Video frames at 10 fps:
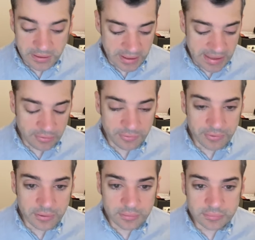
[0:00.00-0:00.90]
be an
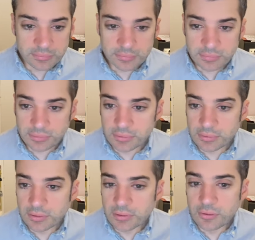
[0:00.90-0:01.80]
elder.
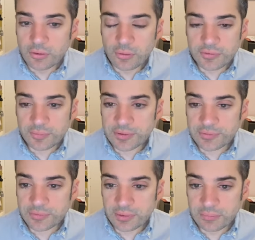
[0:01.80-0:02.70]

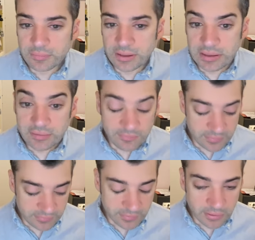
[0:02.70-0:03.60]
Christmas Eve
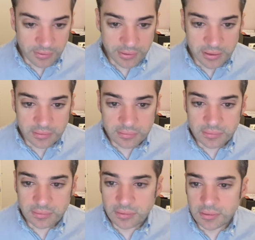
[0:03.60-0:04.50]
is a holiday.
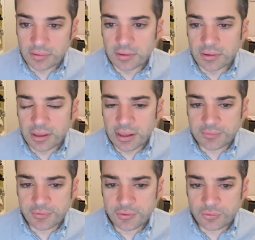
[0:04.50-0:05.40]

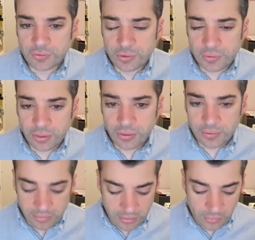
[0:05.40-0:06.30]
It's the
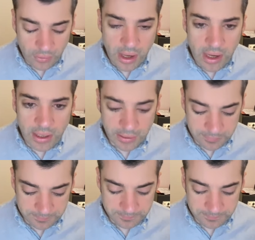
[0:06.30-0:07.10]
truth, no lie.